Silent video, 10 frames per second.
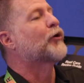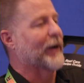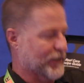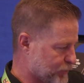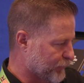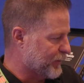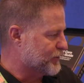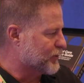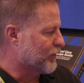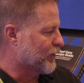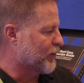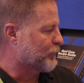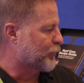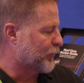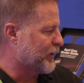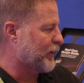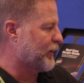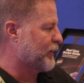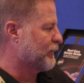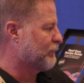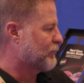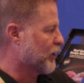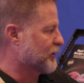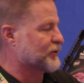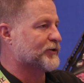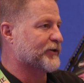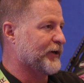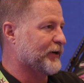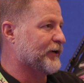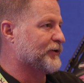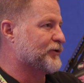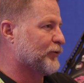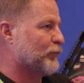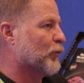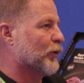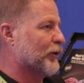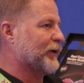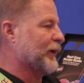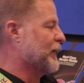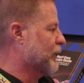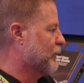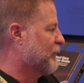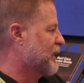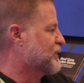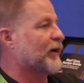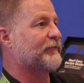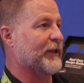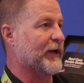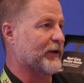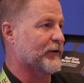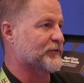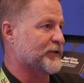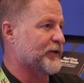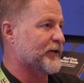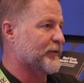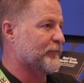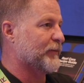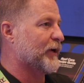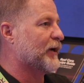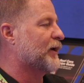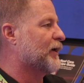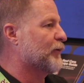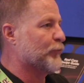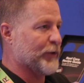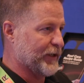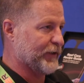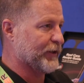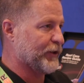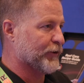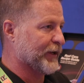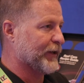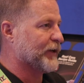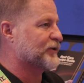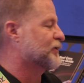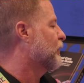Correct. So these are pre-concentrated to work in, based off of that calcium reading that you're getting. So